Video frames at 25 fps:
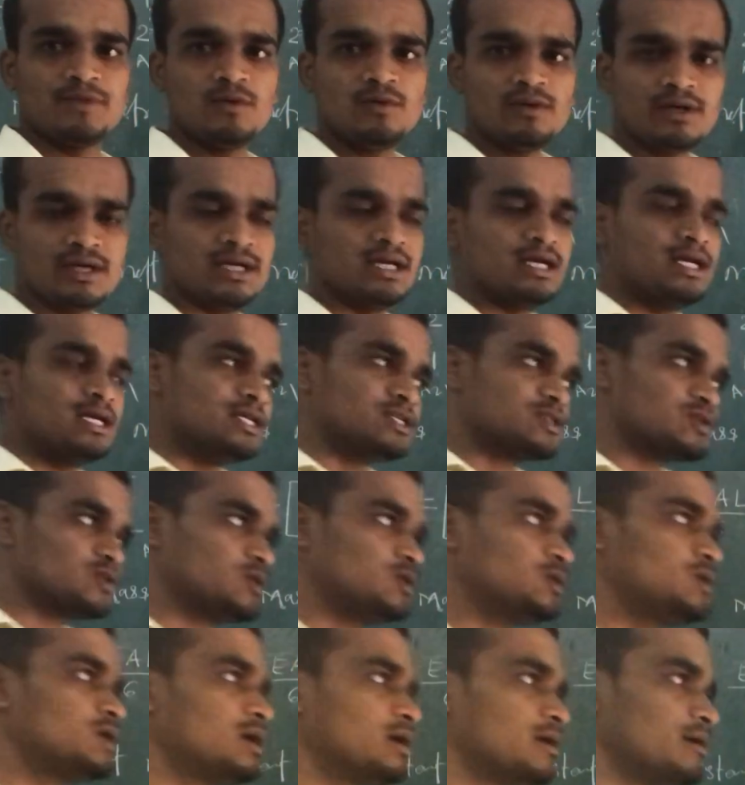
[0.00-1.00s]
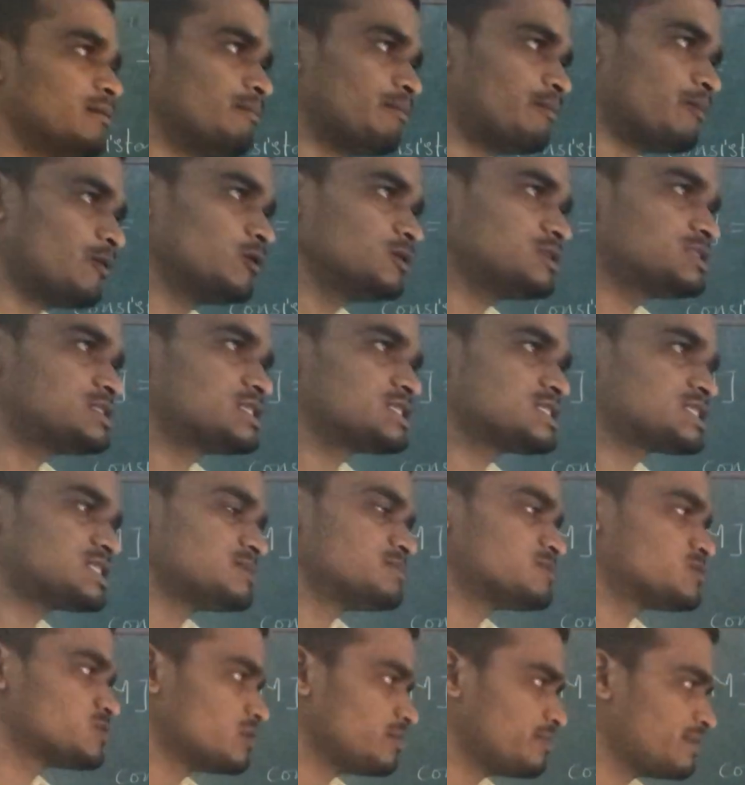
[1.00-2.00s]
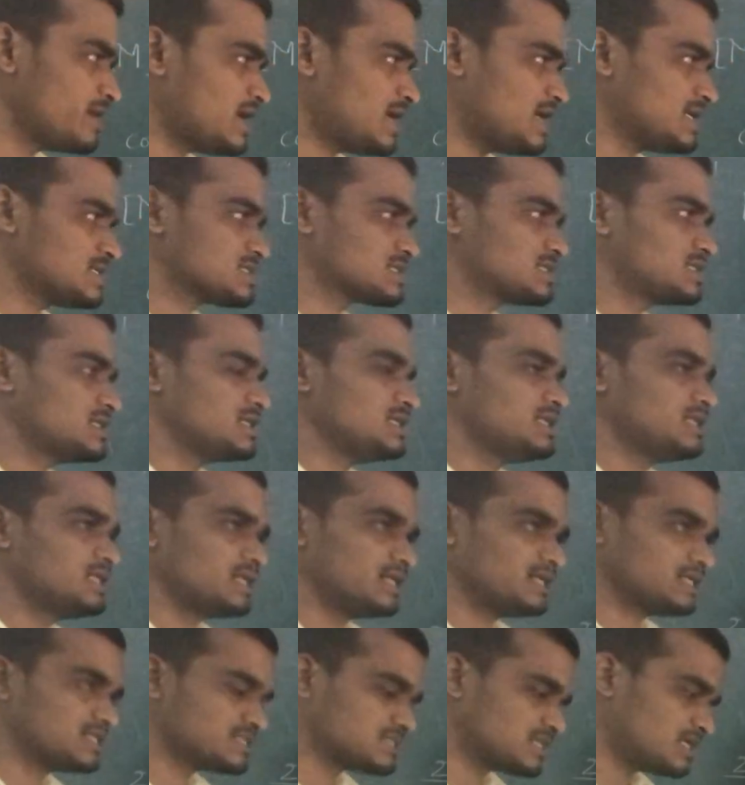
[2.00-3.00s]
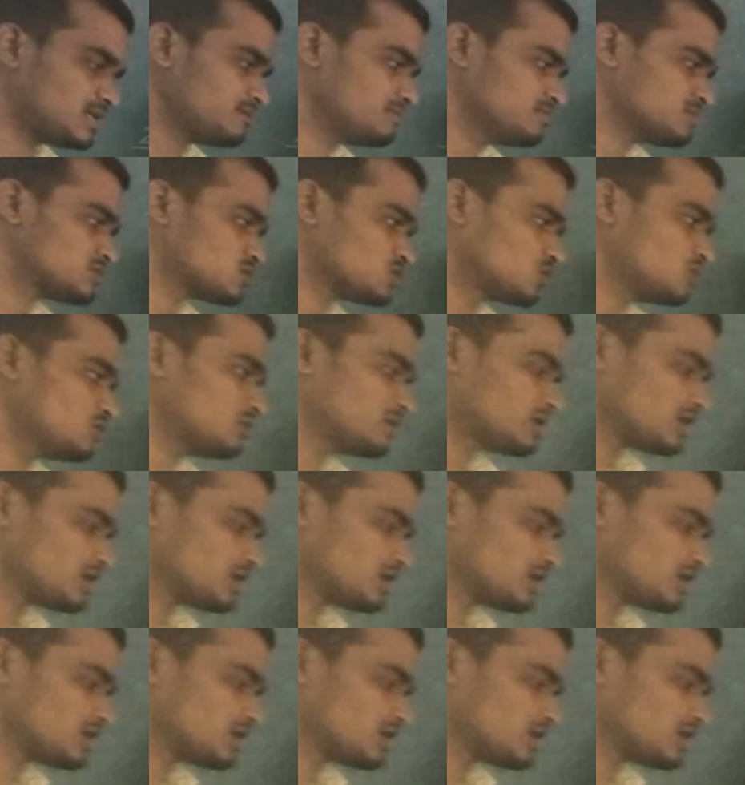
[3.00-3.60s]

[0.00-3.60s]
Okay, so both systems will be asked in exam. So